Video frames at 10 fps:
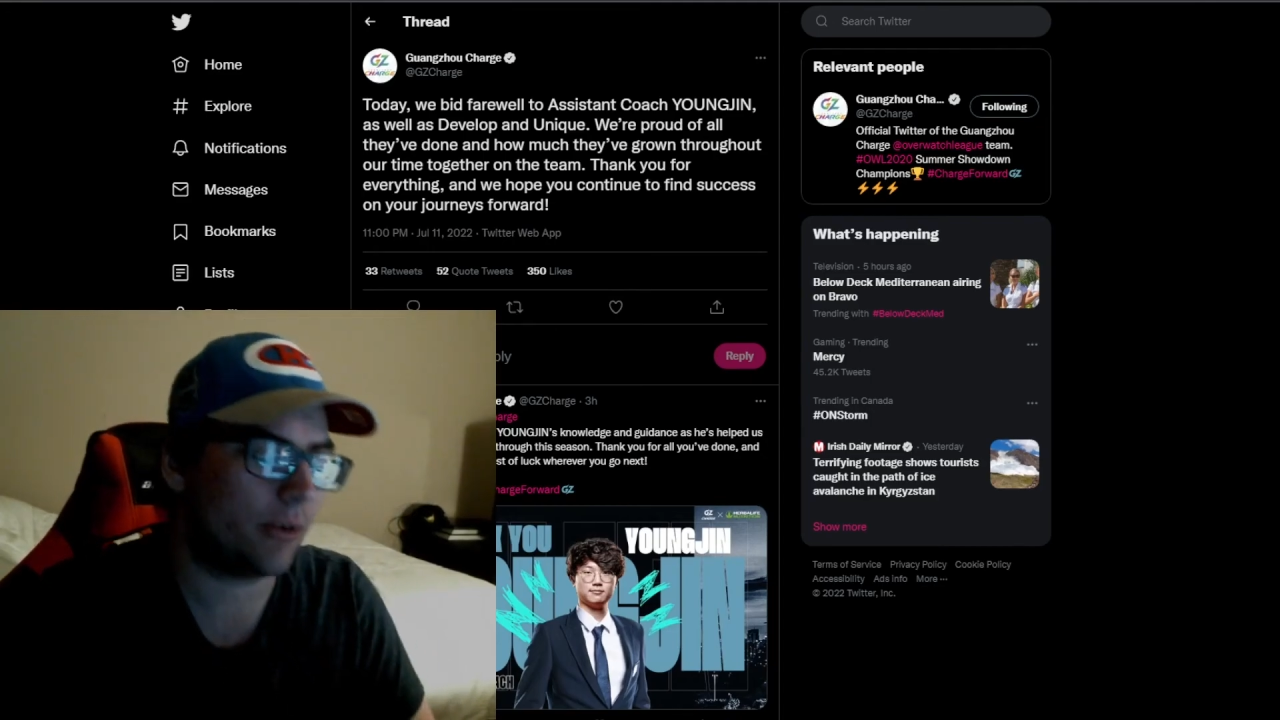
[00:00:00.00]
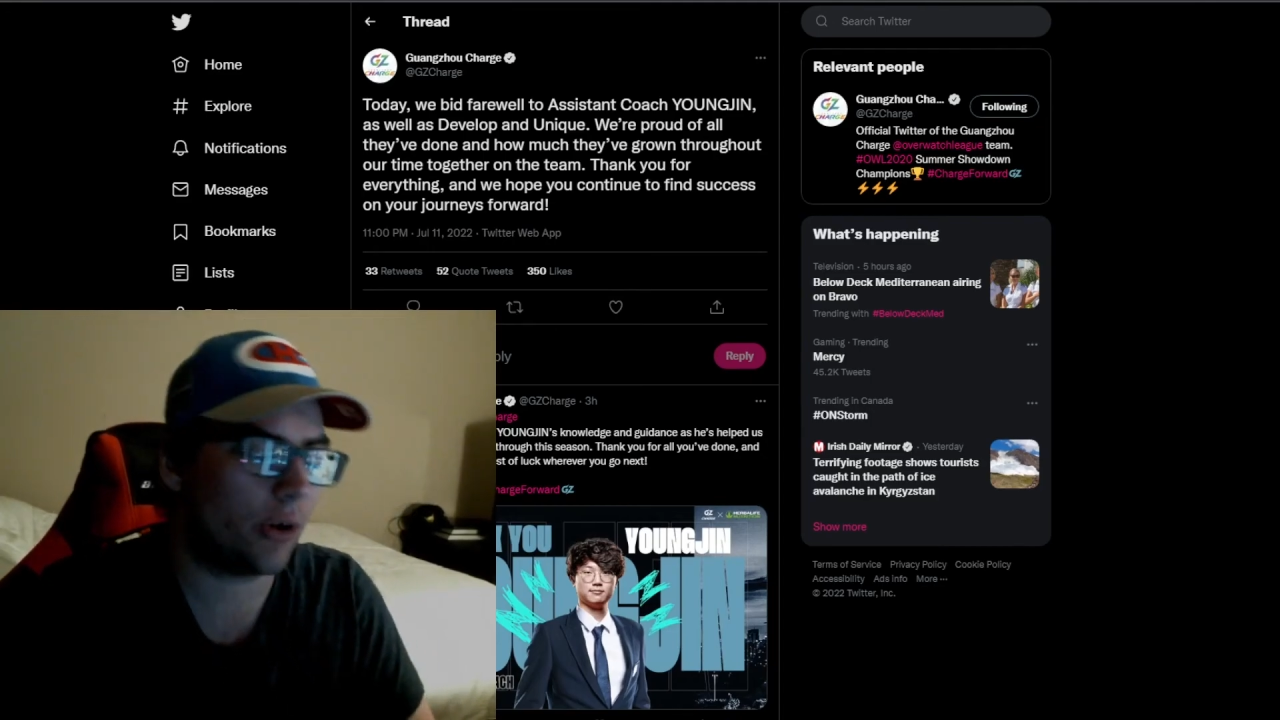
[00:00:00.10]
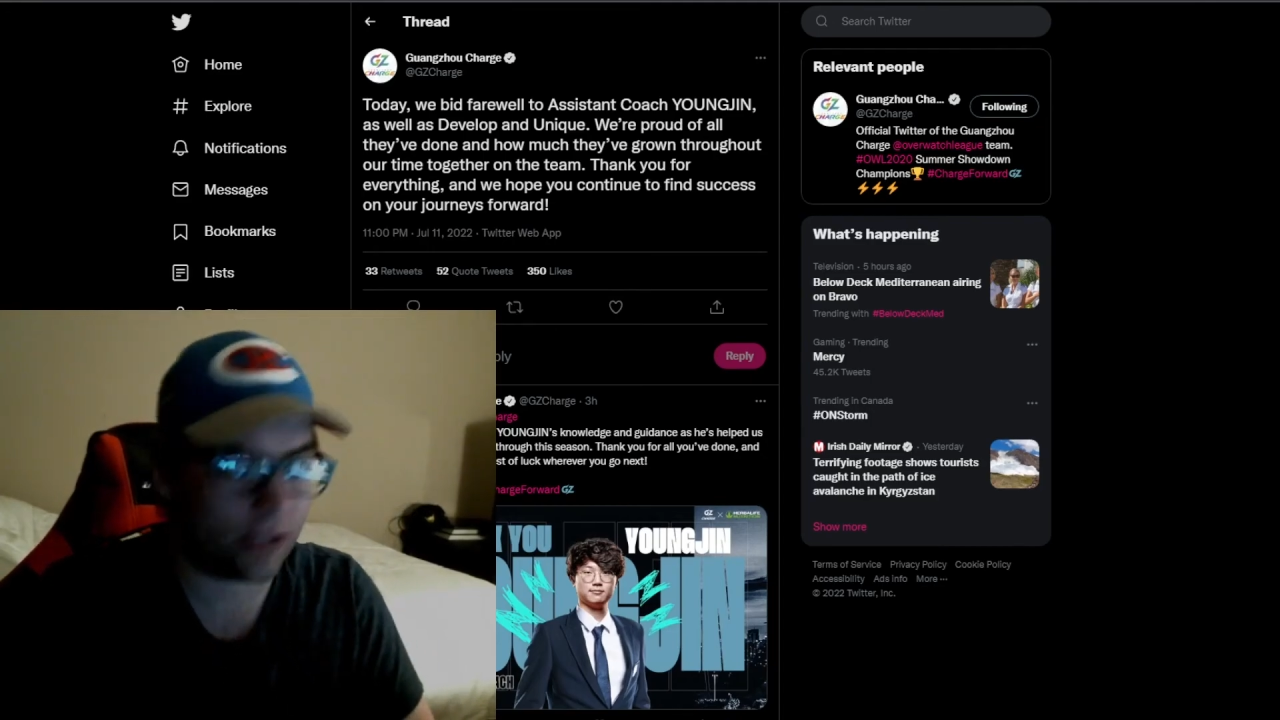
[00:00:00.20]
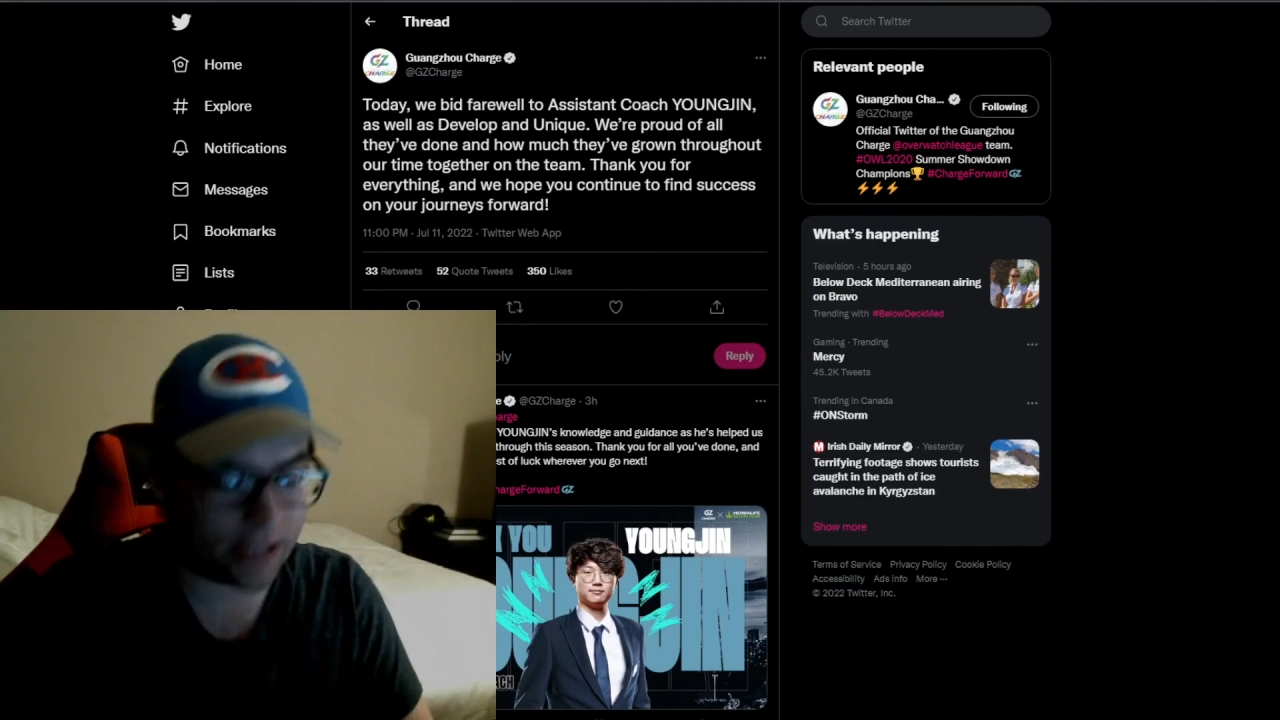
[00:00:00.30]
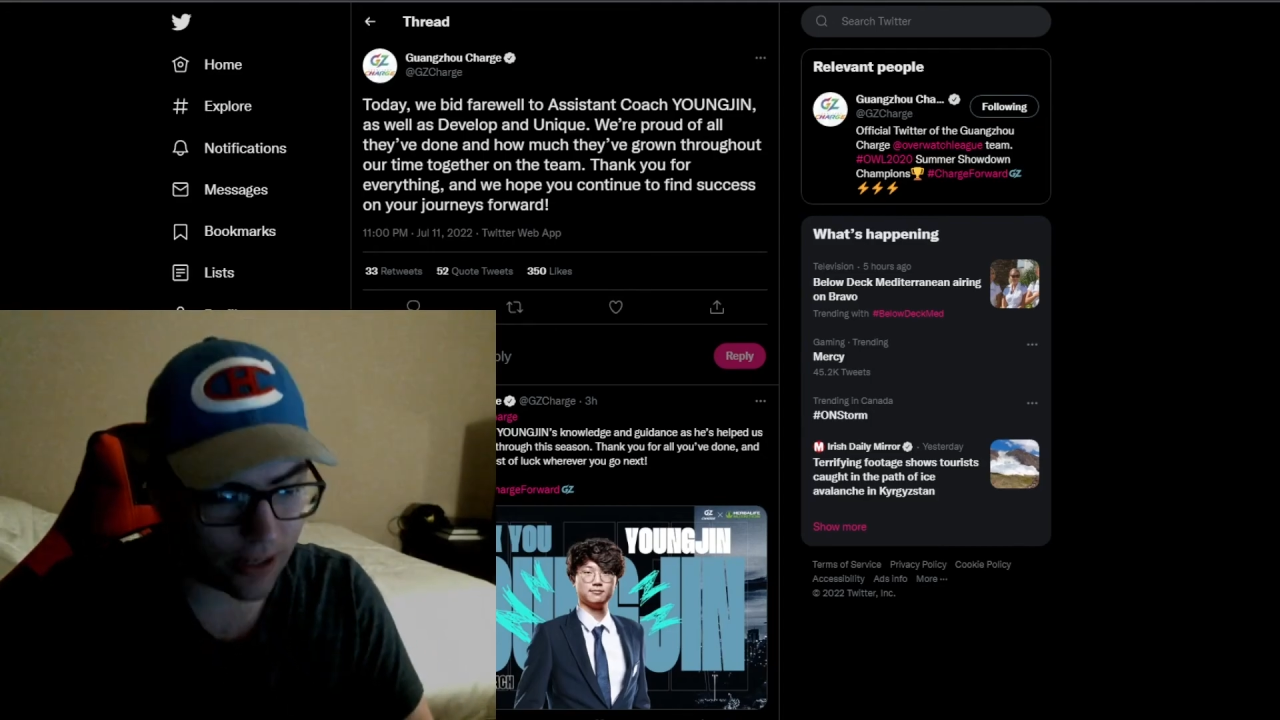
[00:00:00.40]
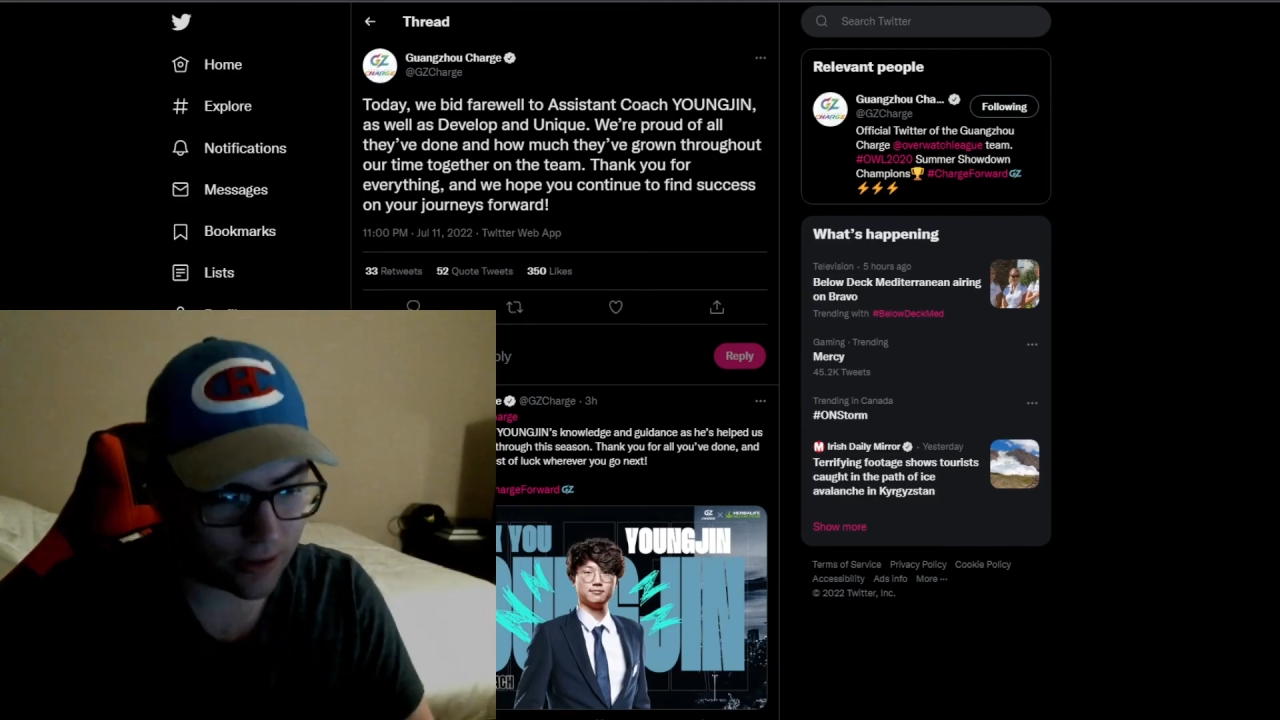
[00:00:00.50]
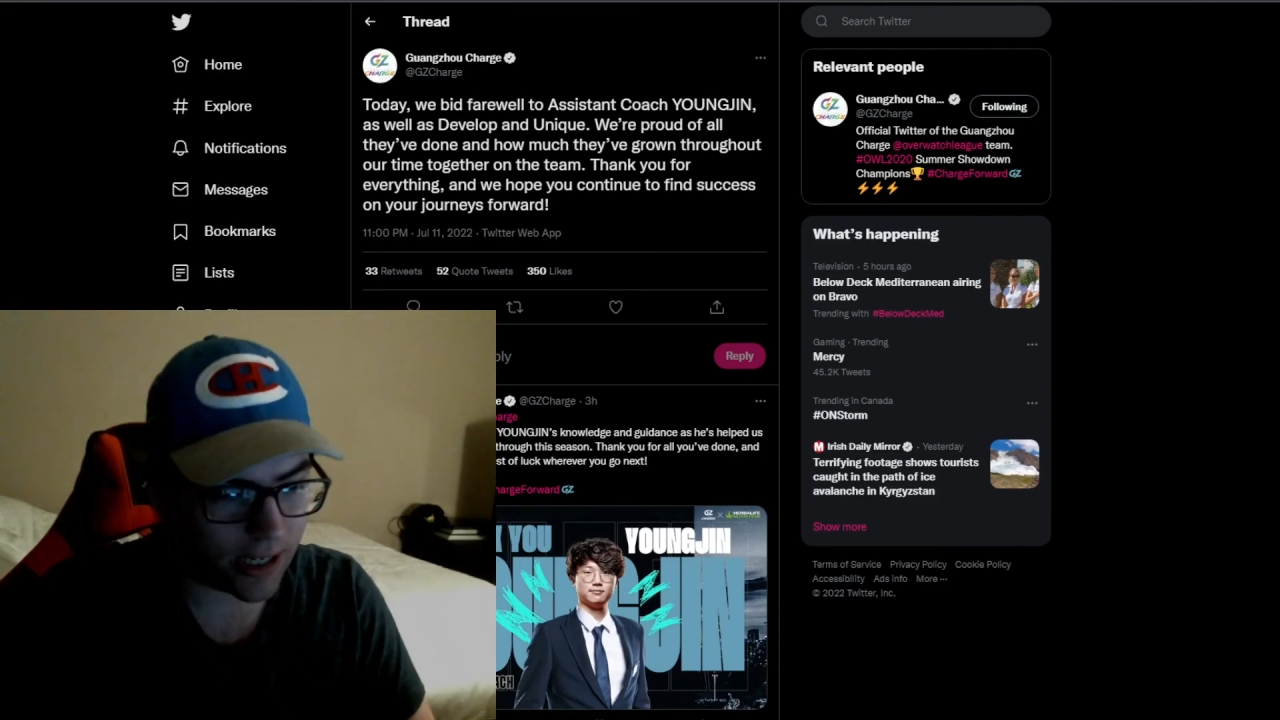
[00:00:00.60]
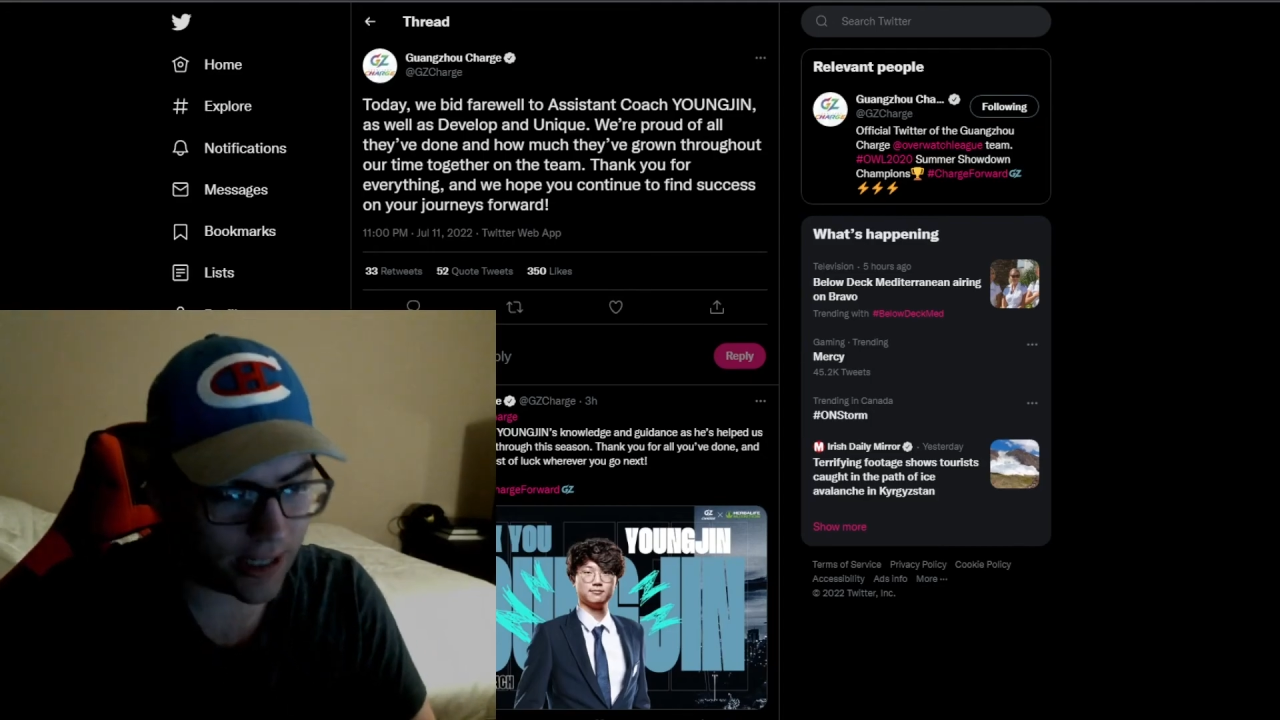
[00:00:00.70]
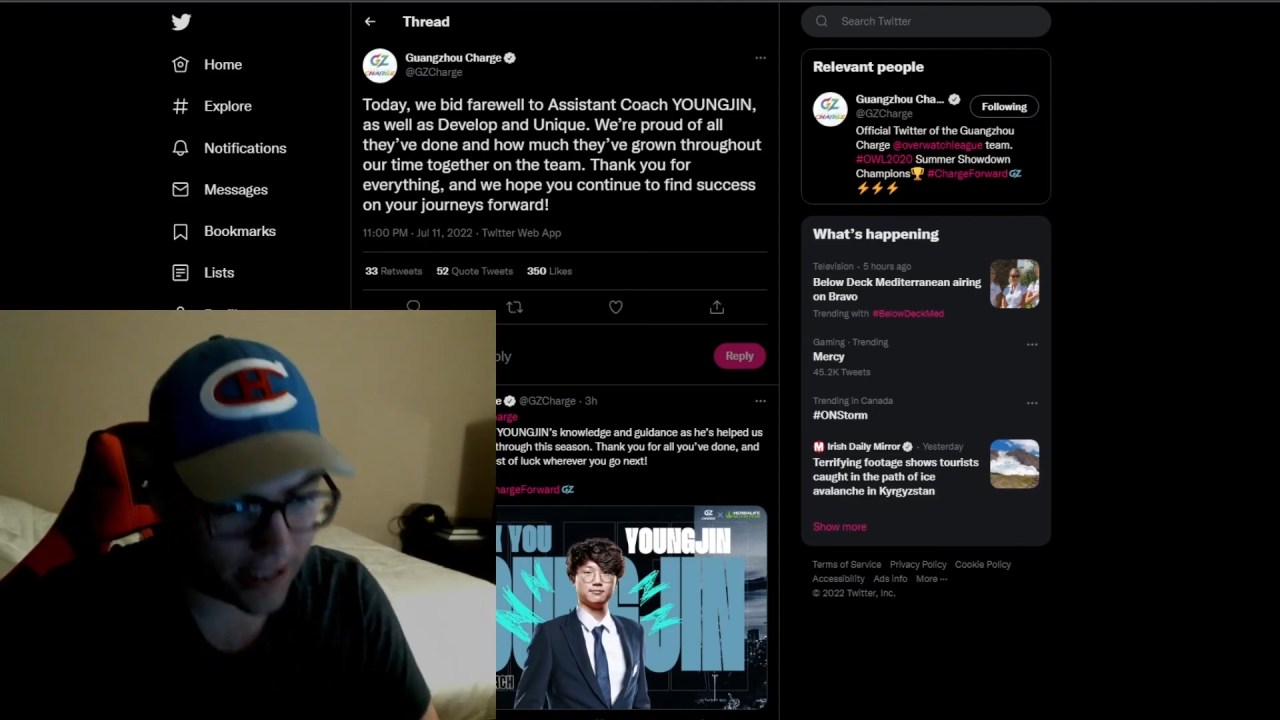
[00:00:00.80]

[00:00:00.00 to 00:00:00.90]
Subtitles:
The only downside,